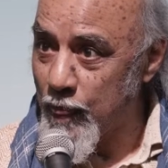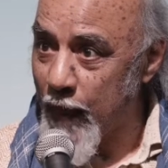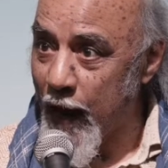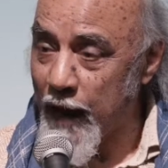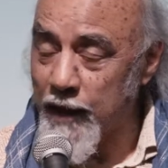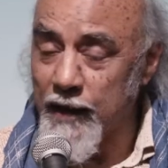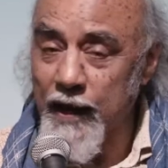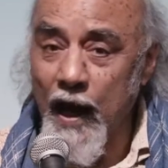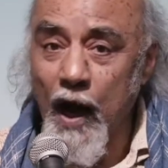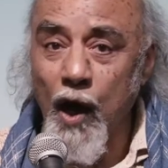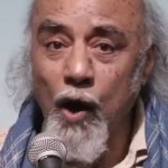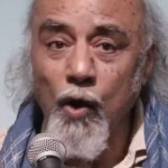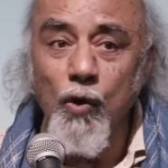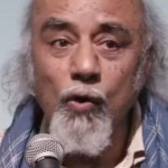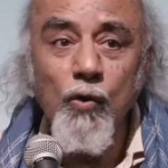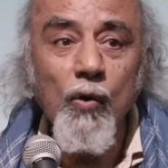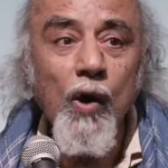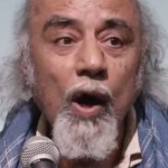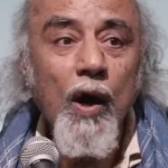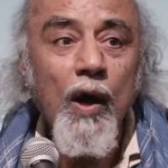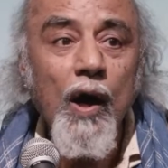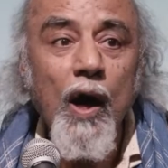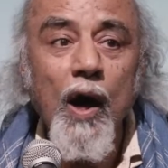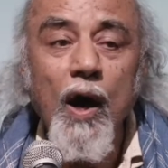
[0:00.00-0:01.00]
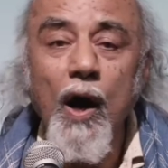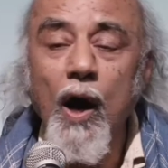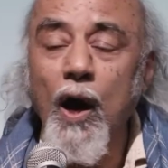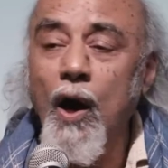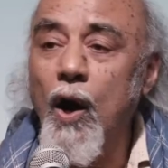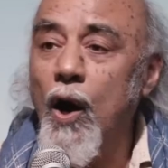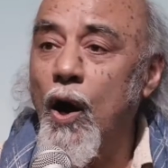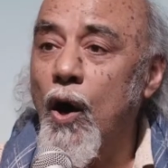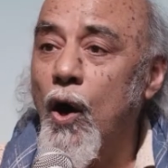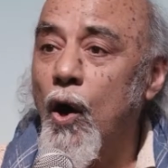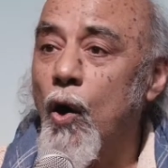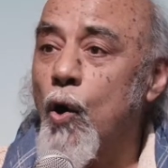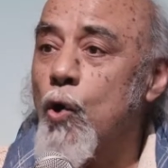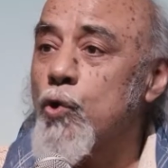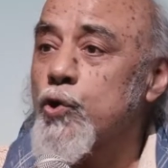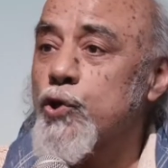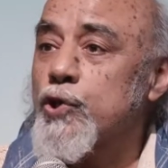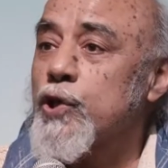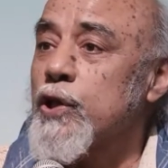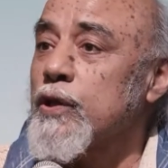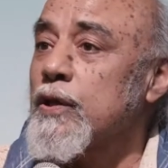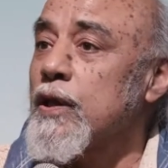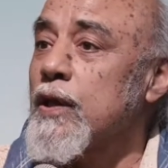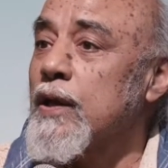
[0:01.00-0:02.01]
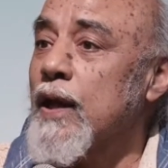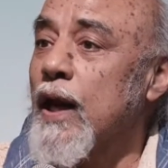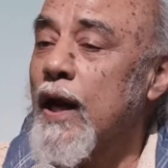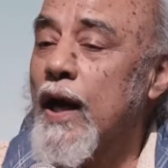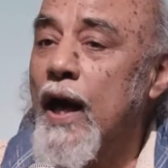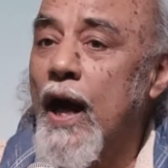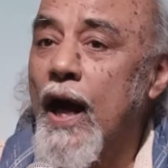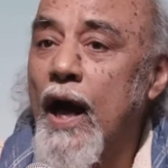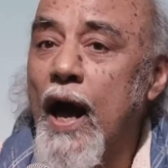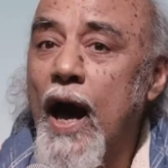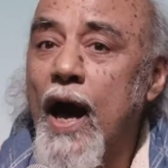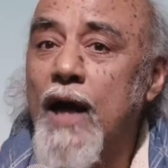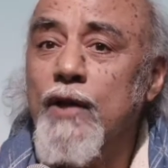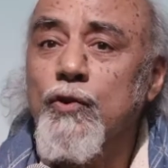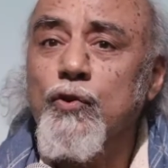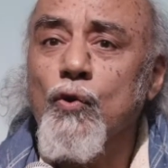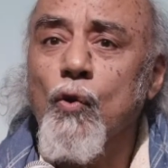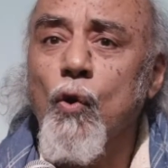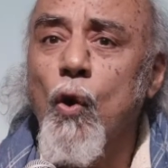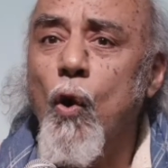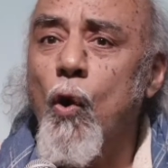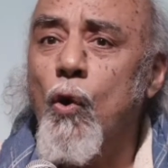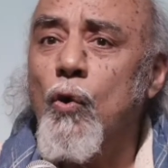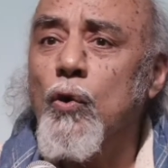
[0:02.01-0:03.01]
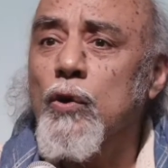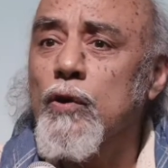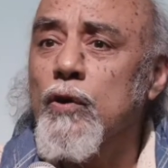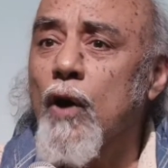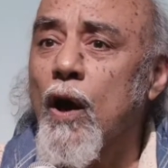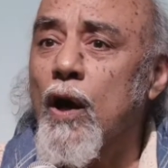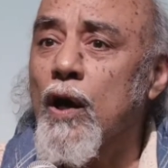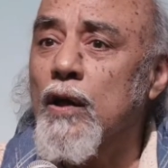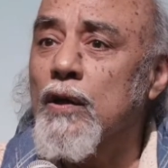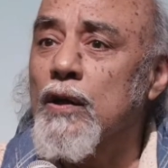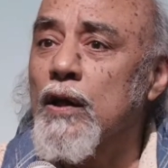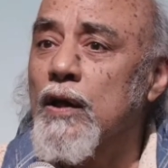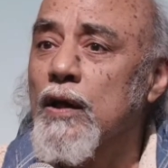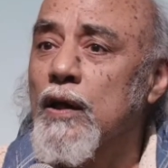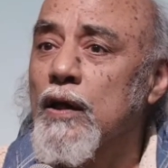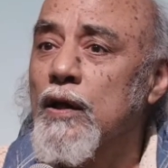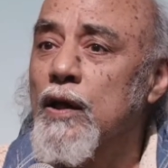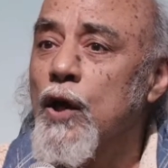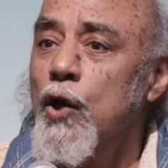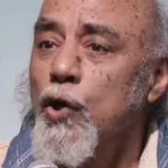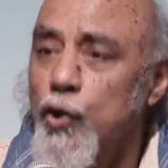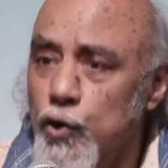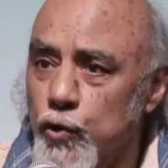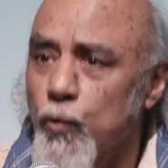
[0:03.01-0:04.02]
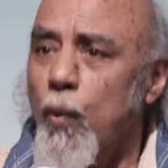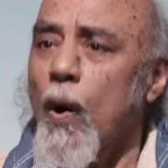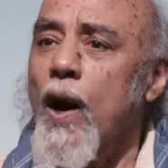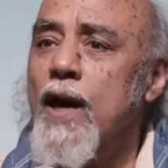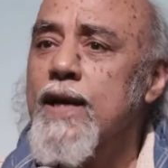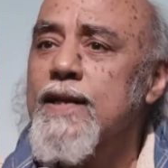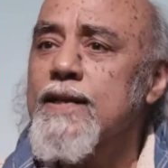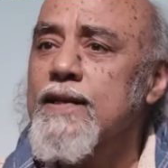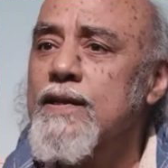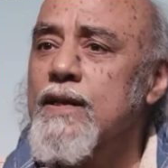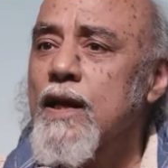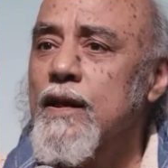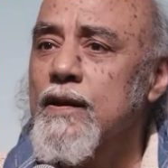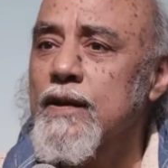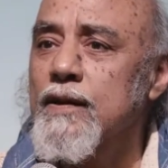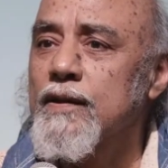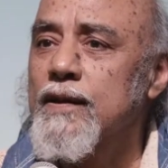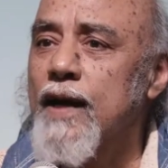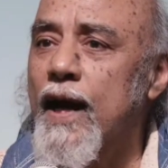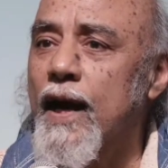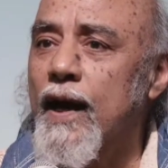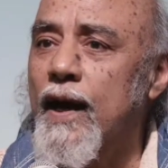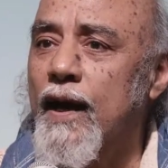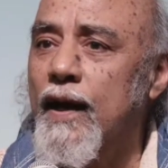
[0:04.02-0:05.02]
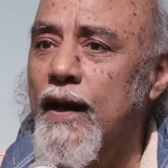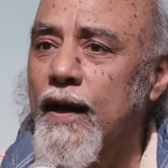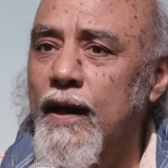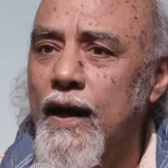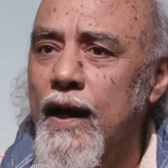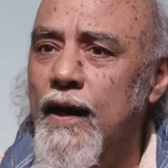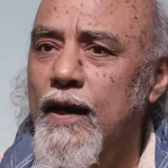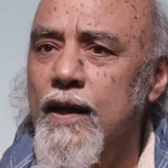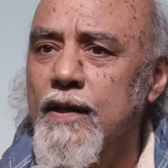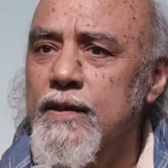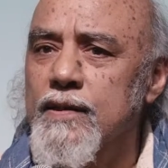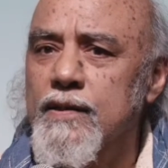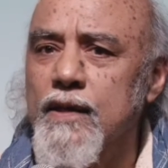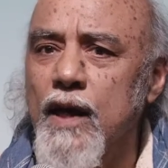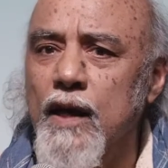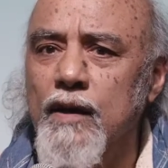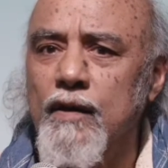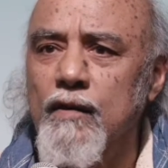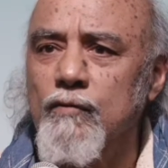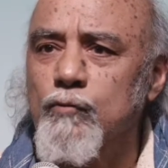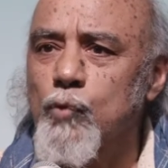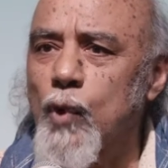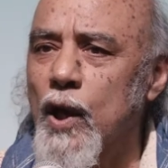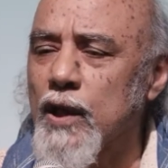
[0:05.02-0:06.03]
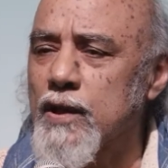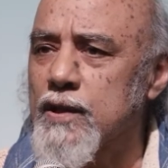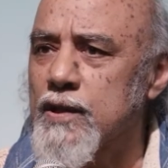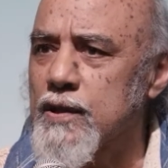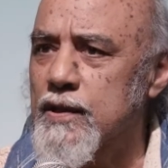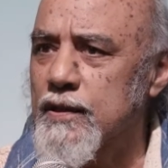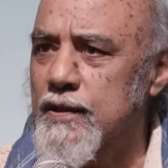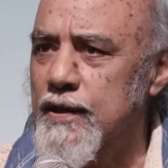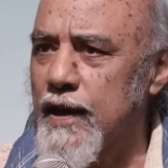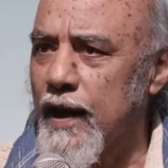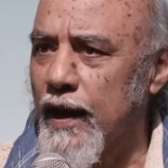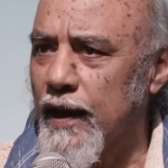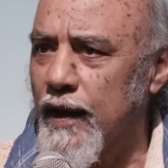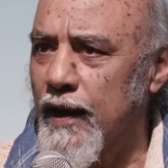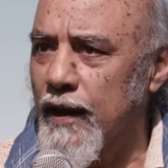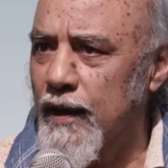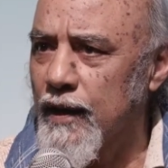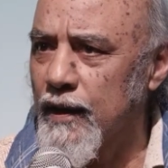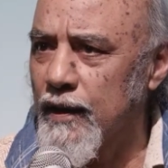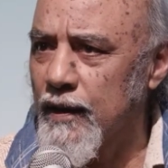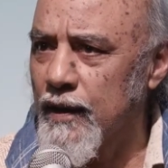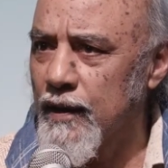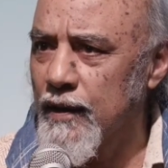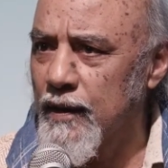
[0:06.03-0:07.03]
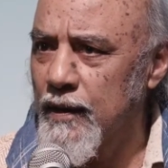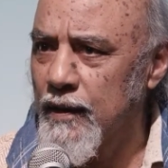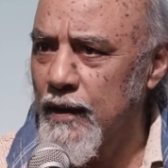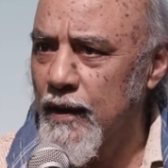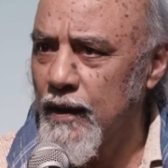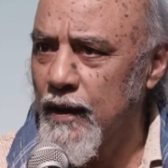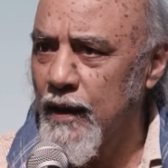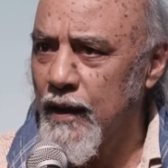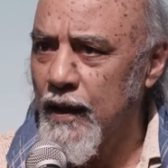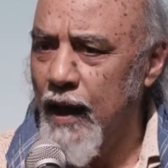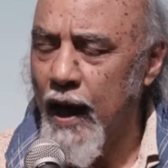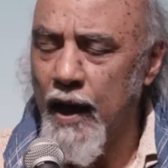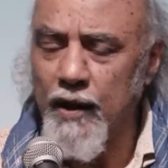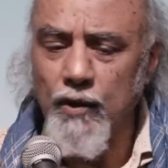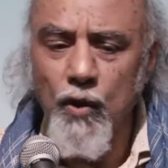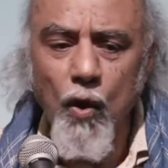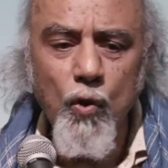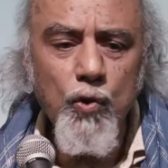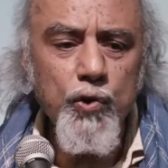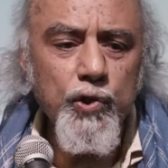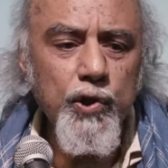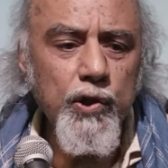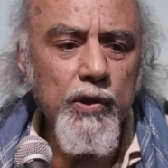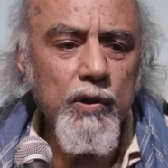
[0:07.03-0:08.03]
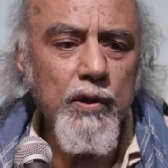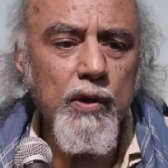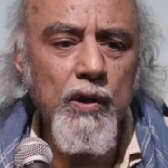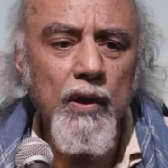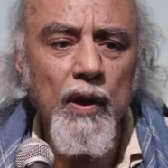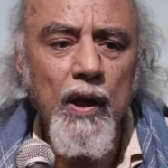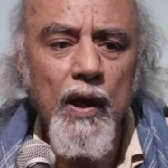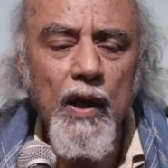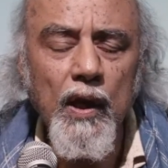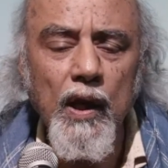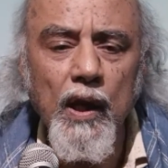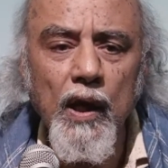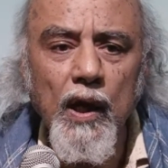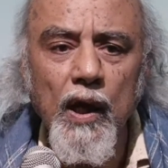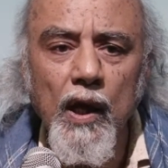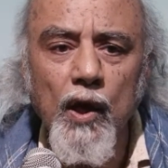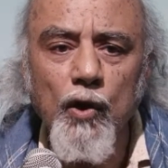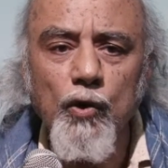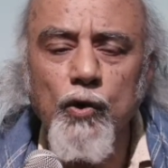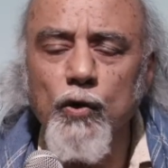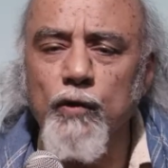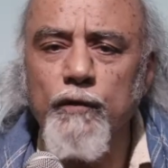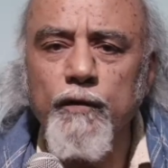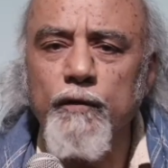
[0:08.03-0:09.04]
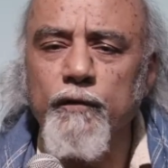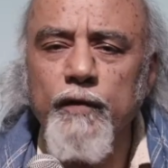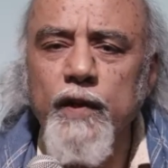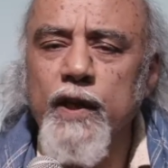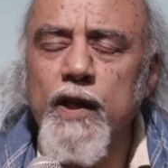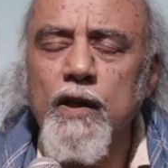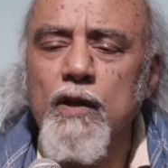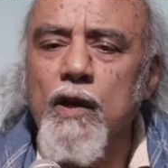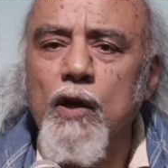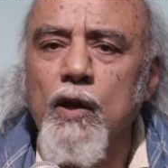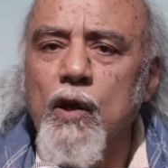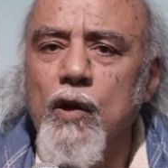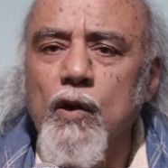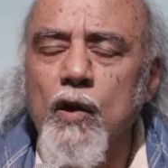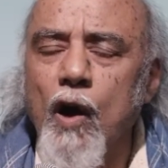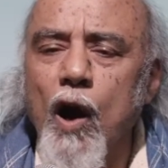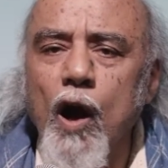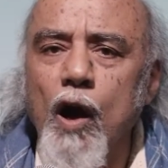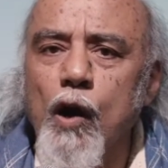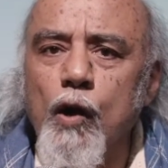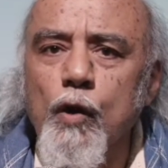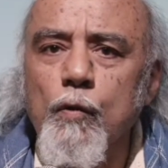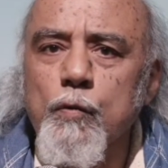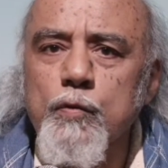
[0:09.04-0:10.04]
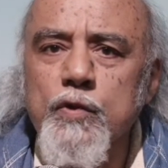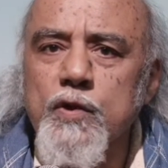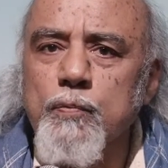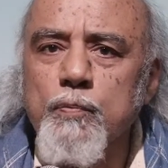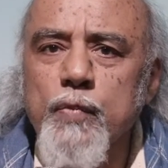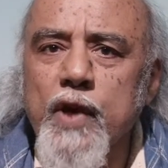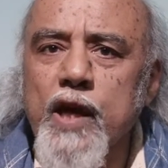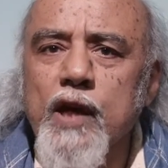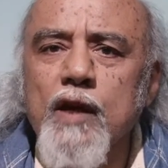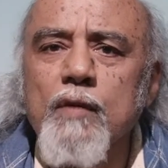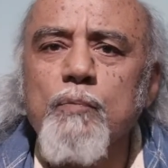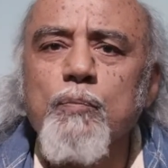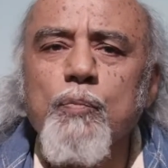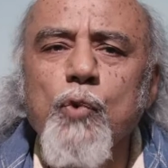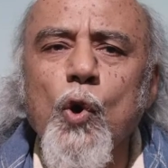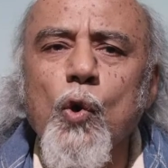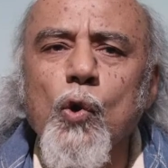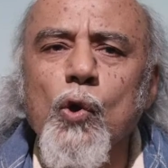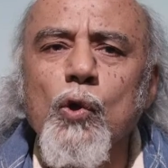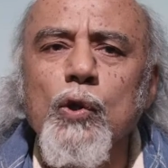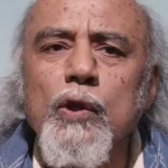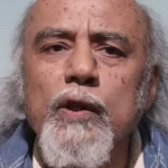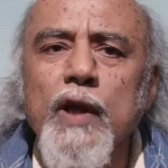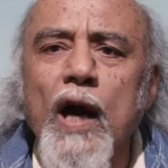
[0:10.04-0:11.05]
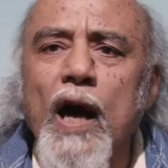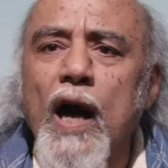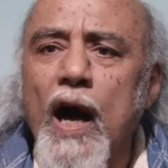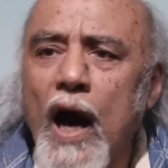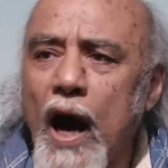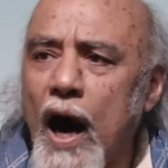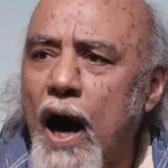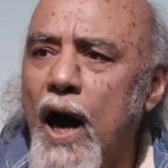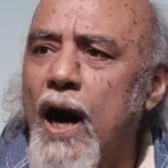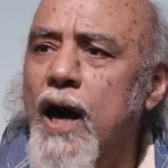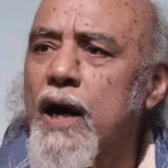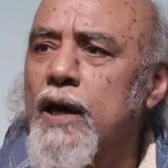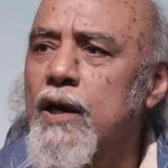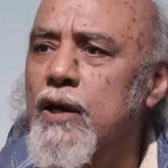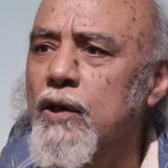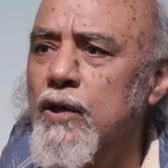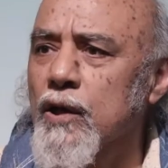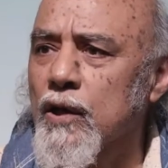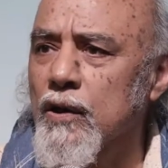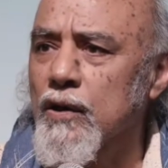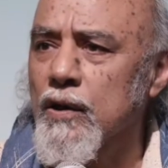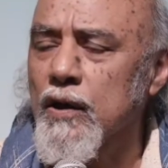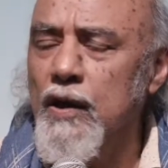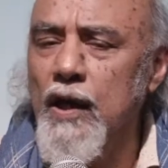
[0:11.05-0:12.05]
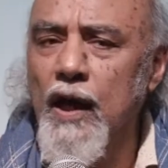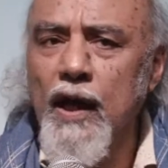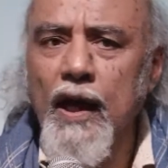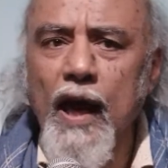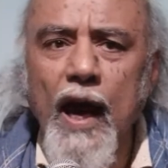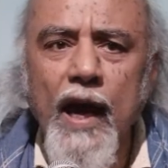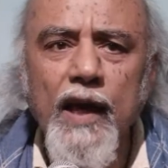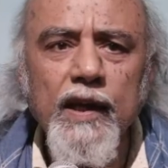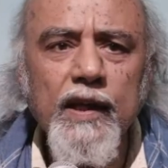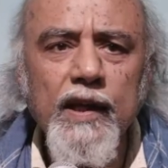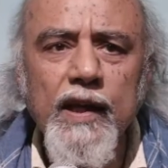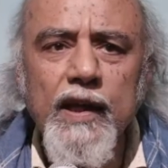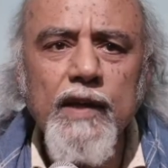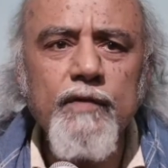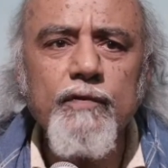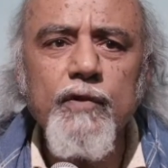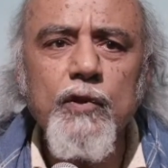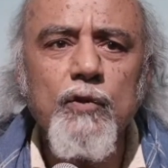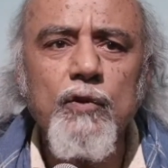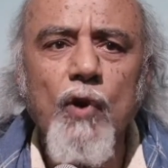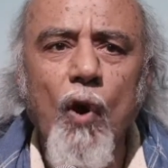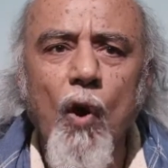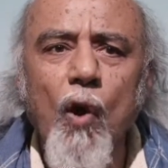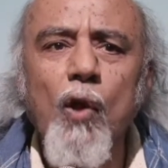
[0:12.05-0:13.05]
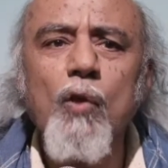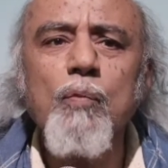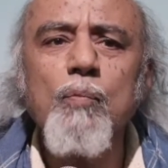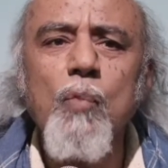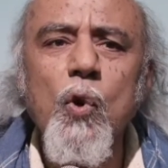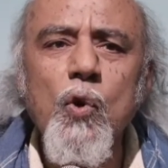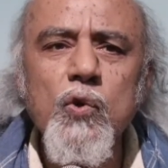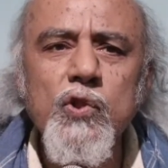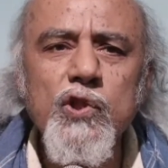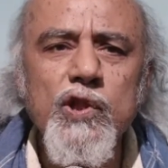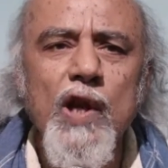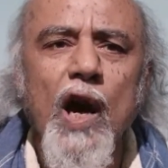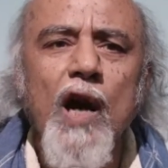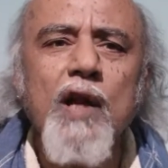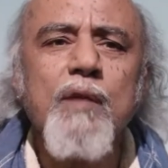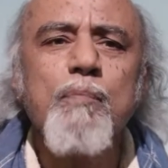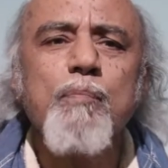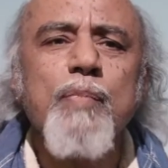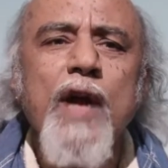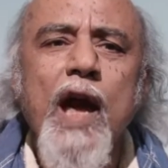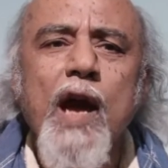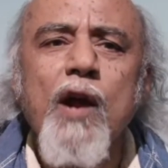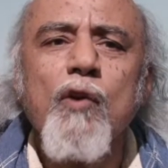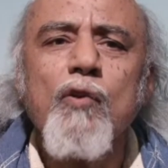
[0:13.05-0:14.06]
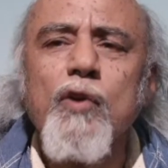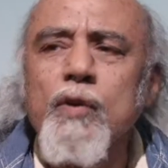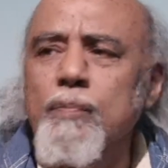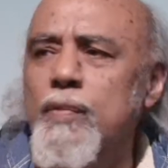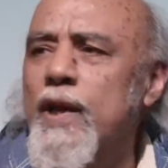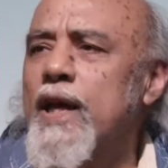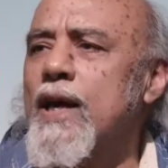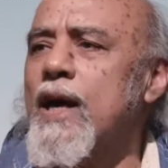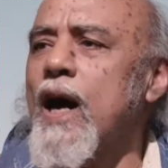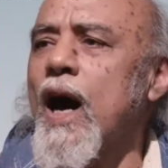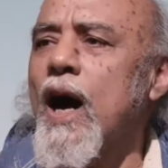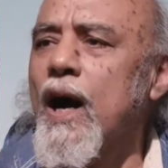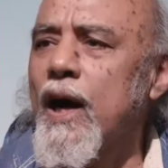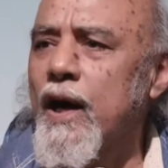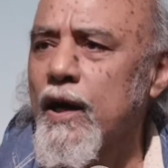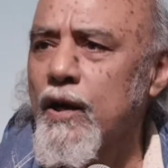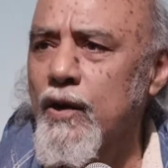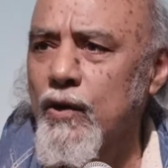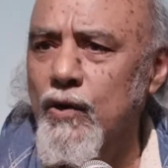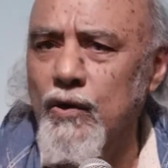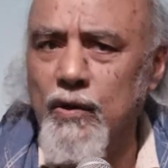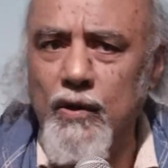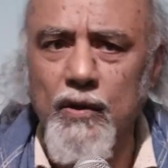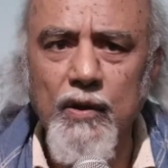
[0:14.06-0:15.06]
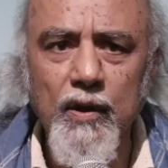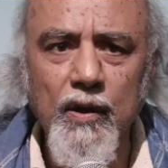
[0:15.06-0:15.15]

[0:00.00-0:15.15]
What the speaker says: And now Ocean had to hold on twice a day instead of once a day. And Ocean could feel her arms being pulled higher and even almost unbearably higher.